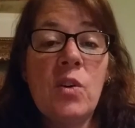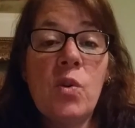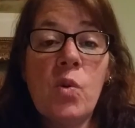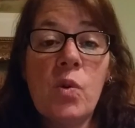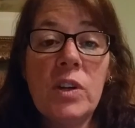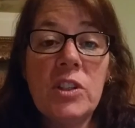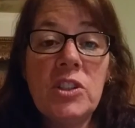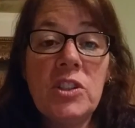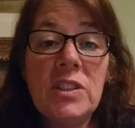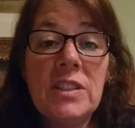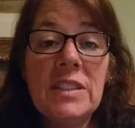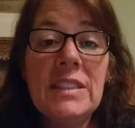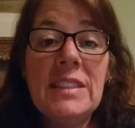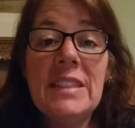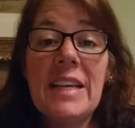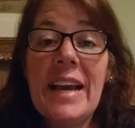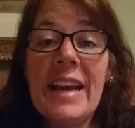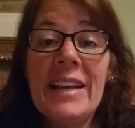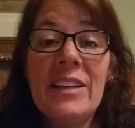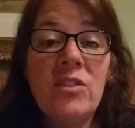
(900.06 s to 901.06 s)

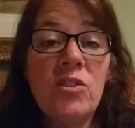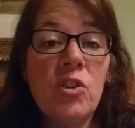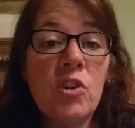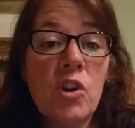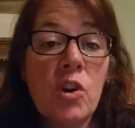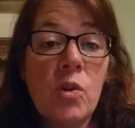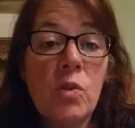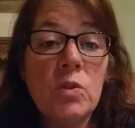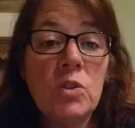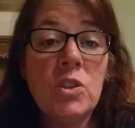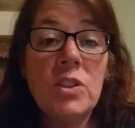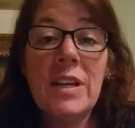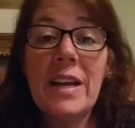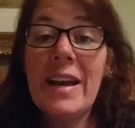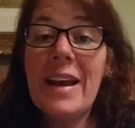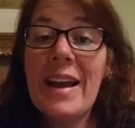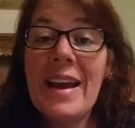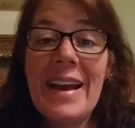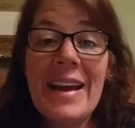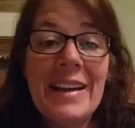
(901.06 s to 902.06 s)
questions, ask your coach,
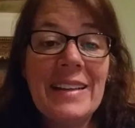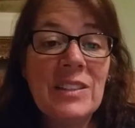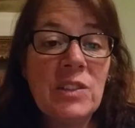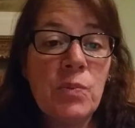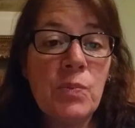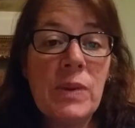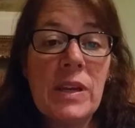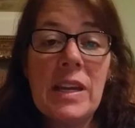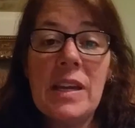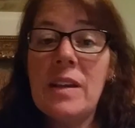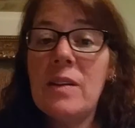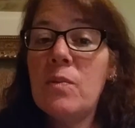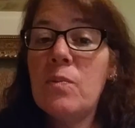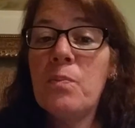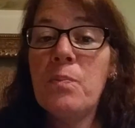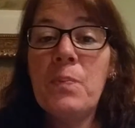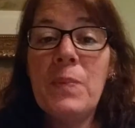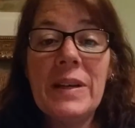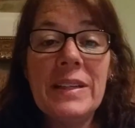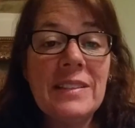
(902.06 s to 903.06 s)
ask me,
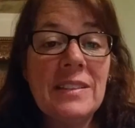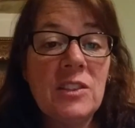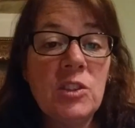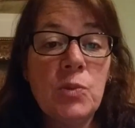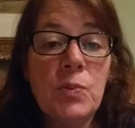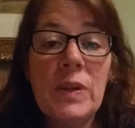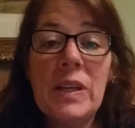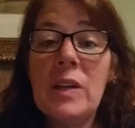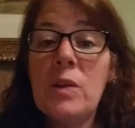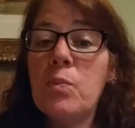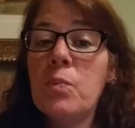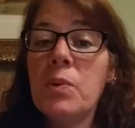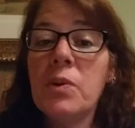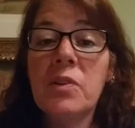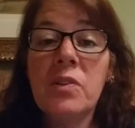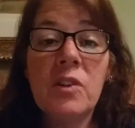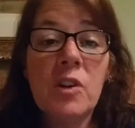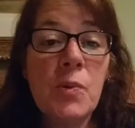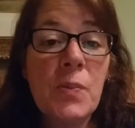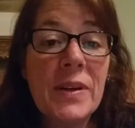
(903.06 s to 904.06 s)
message me,
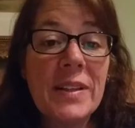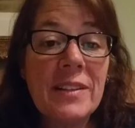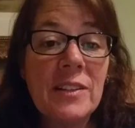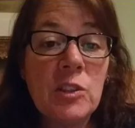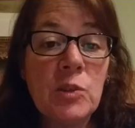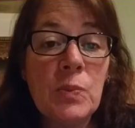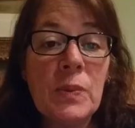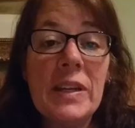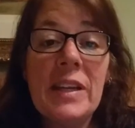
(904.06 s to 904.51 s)
personal message